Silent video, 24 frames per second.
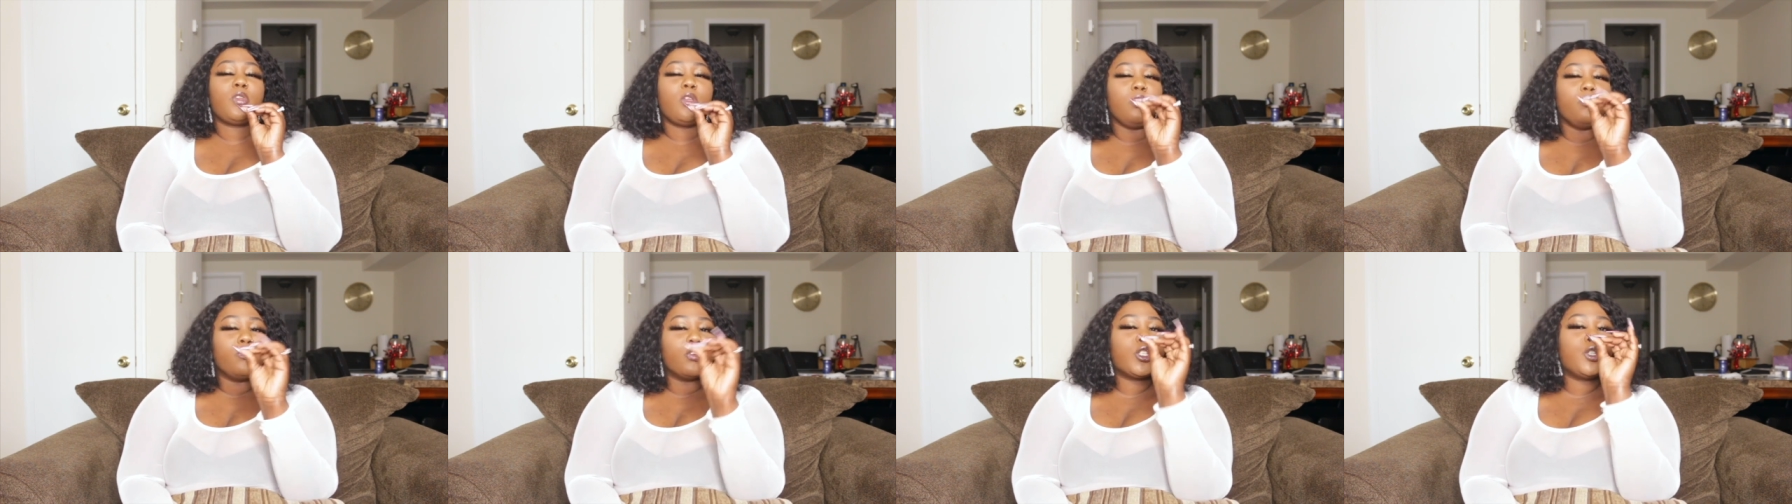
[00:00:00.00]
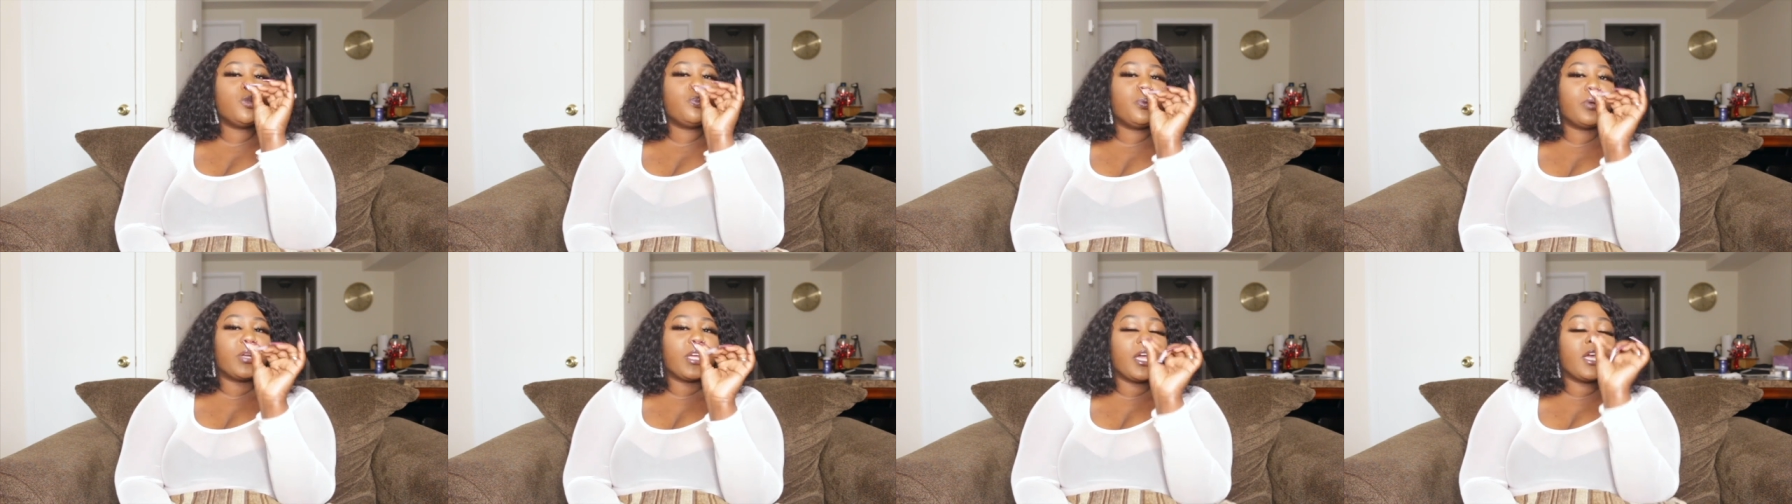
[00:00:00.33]

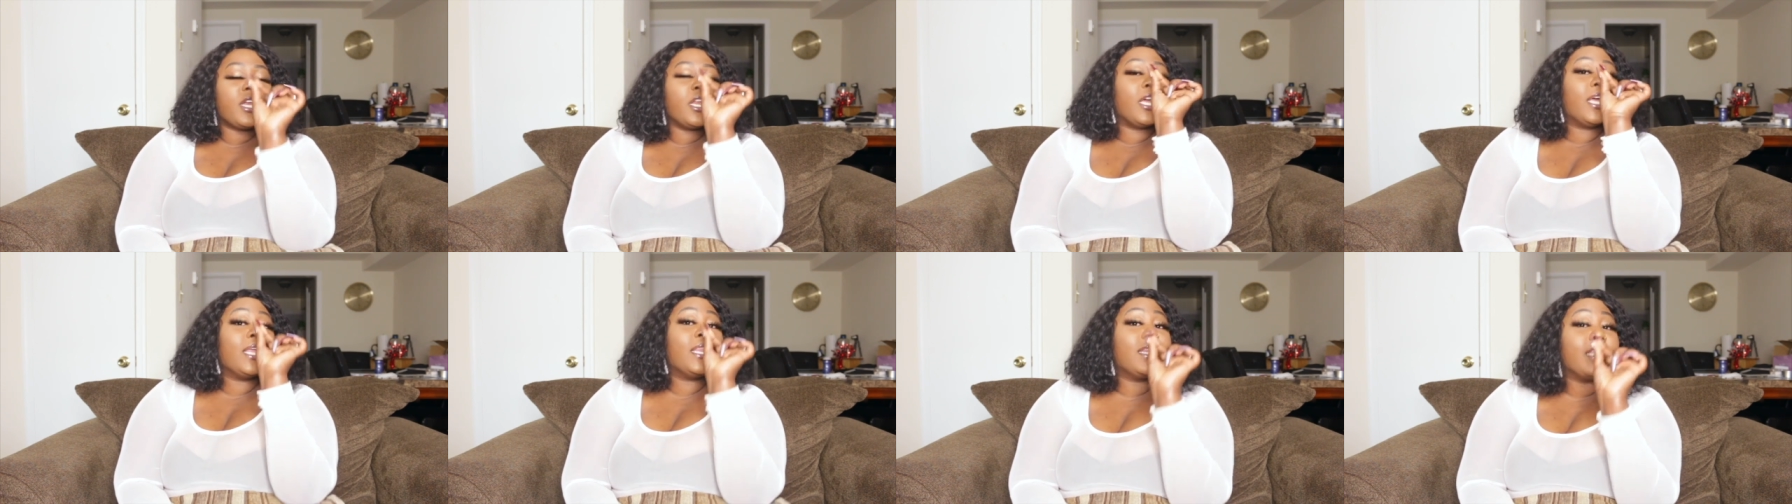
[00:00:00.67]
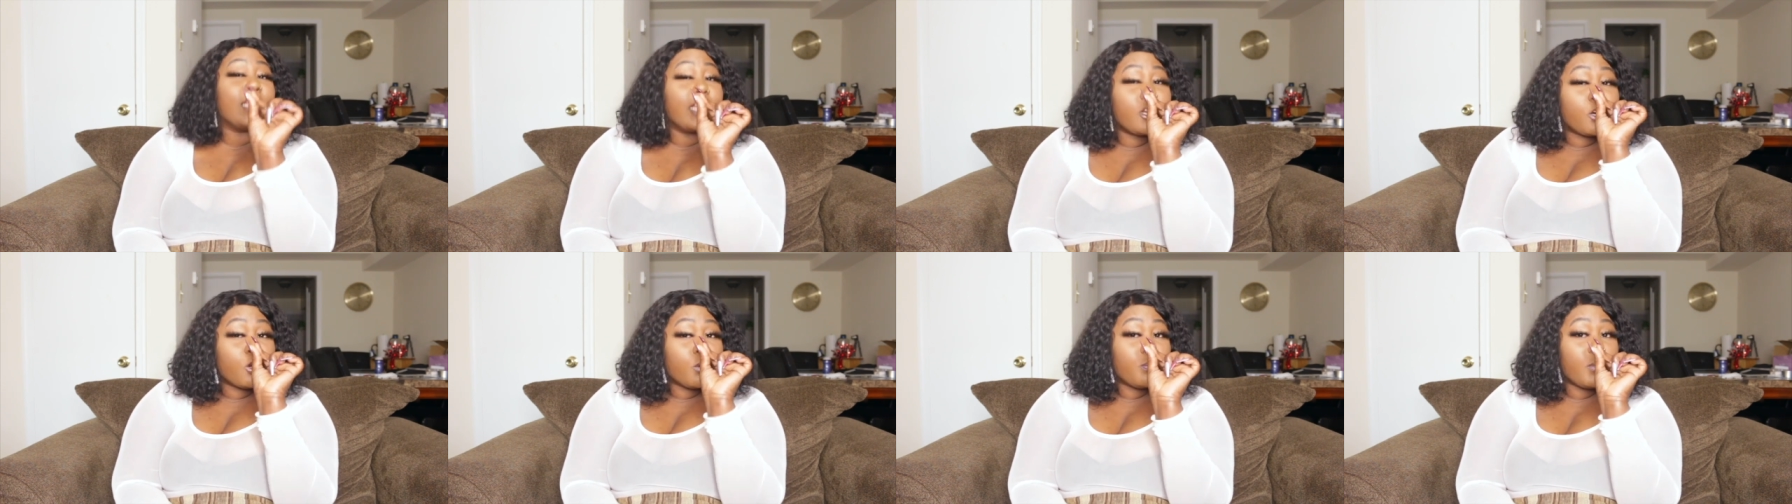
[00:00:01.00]
reciprocated a
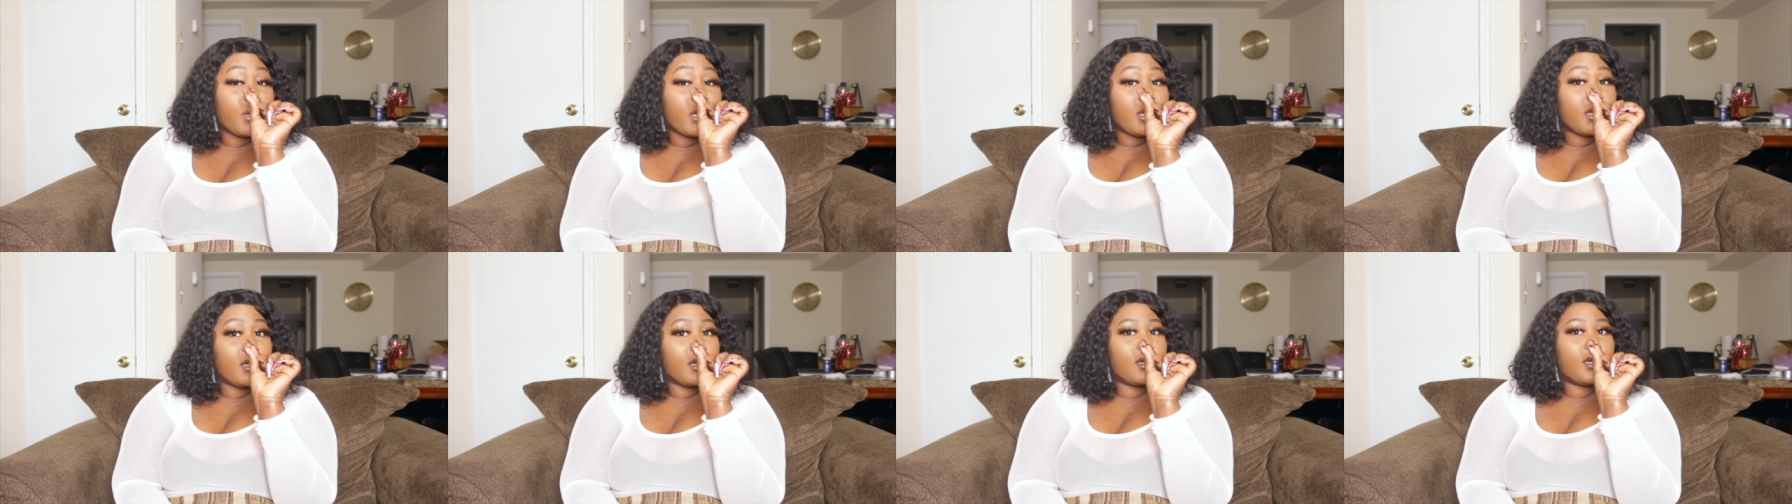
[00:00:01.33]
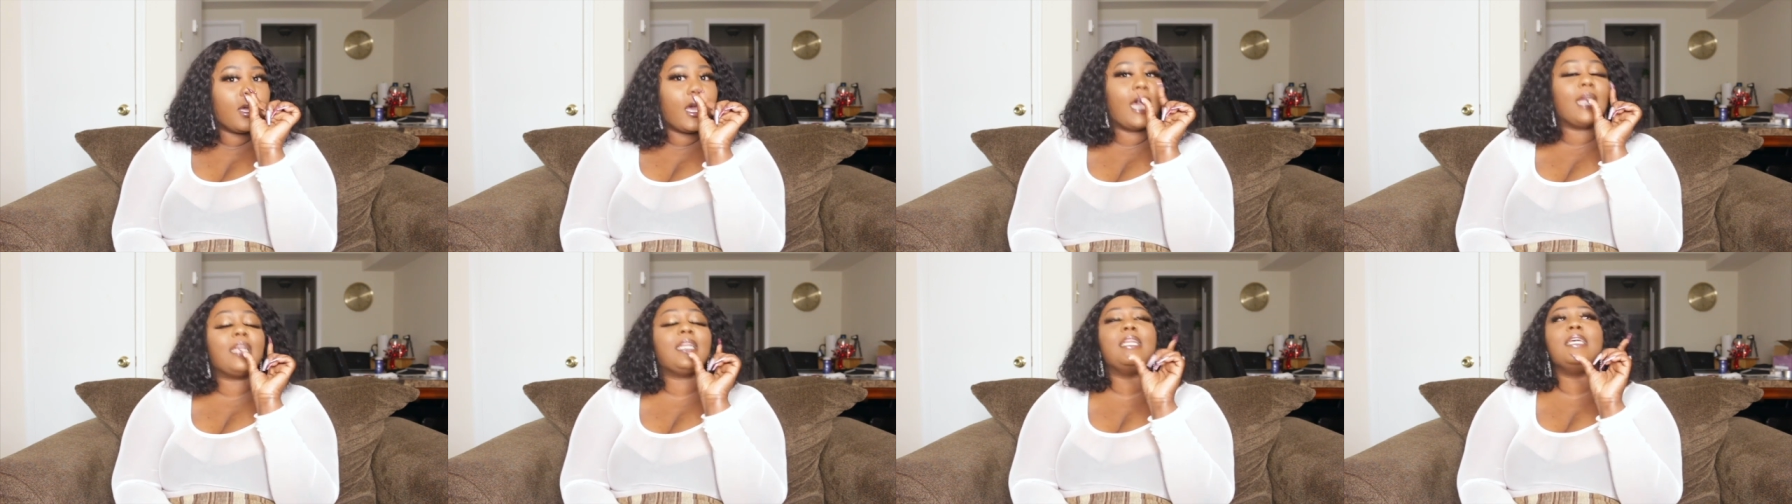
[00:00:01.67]
little bit,
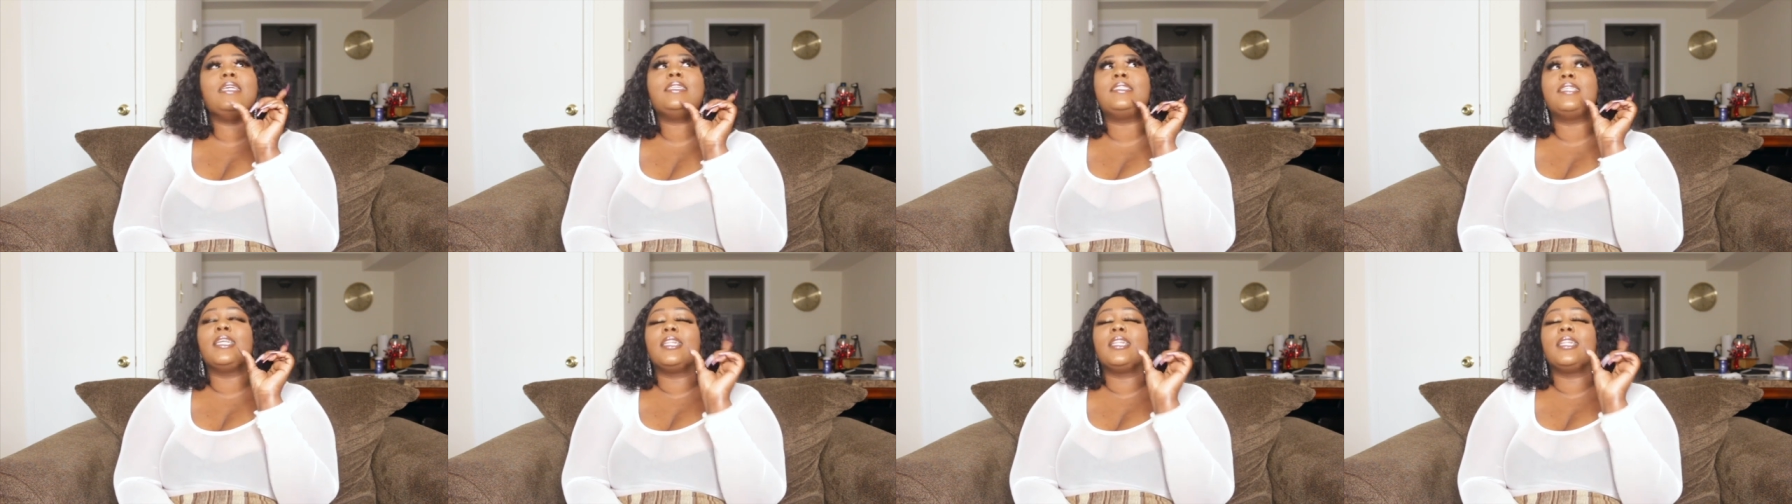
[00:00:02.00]
at least